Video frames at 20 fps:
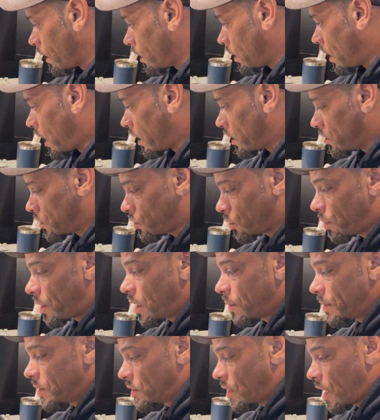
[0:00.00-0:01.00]
A lot of this will
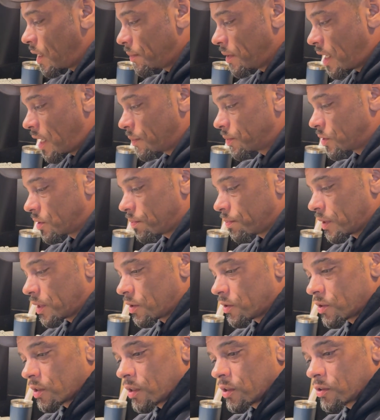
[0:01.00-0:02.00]
probably be time lapse
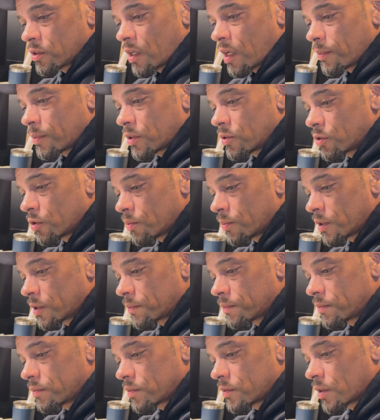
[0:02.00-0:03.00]
because it is time consuming,